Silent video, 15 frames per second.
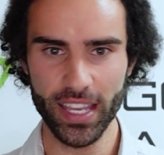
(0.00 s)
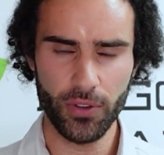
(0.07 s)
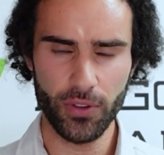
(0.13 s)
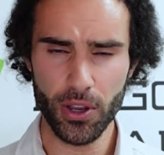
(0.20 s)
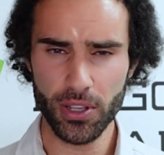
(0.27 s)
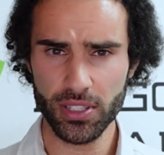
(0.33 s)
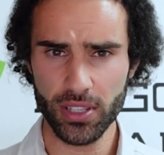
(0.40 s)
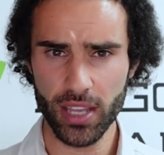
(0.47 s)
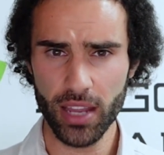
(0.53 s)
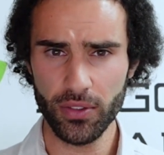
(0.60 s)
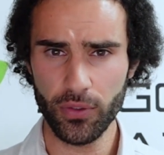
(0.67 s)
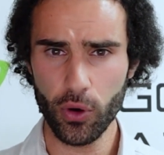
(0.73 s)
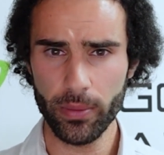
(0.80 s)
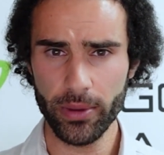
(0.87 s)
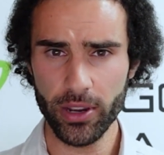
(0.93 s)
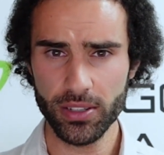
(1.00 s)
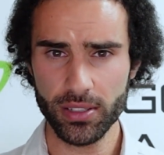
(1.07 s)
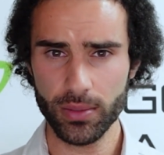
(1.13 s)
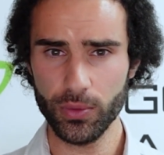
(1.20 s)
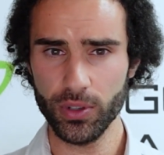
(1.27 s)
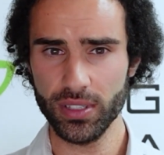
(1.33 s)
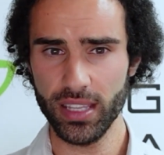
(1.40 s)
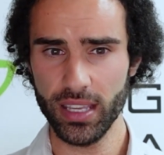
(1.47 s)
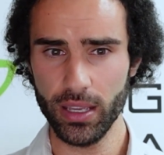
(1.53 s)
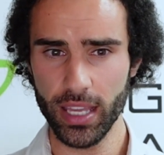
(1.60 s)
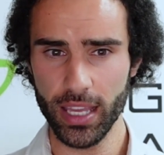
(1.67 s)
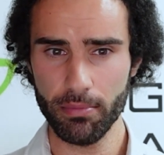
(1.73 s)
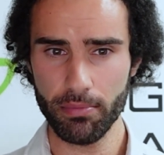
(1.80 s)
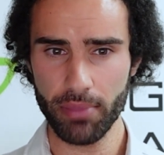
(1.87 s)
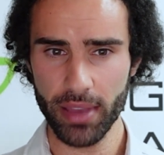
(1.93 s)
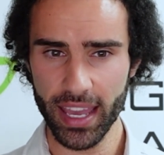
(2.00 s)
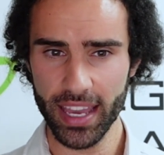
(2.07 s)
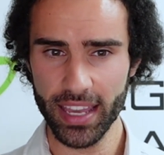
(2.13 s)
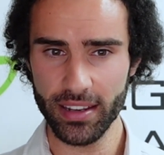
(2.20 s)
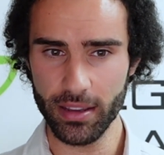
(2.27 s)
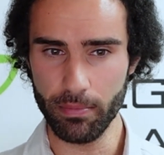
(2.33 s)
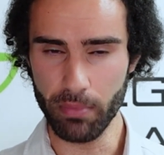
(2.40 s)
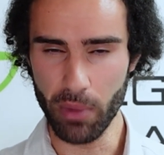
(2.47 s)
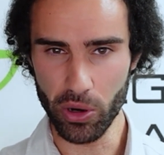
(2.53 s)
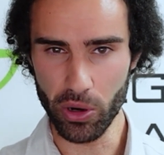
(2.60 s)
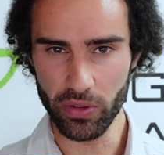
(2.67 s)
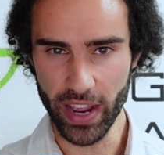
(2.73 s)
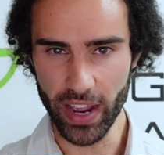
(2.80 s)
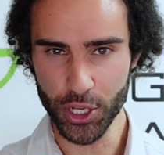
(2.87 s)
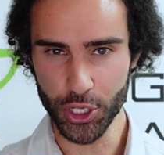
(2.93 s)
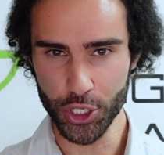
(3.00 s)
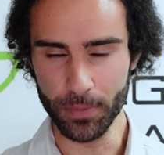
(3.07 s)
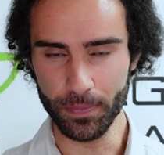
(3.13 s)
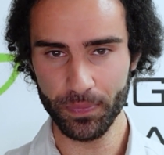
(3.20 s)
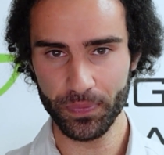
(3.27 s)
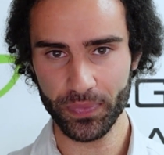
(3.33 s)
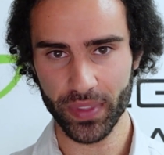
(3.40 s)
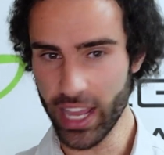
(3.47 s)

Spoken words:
First and foremost was the impaired motivation.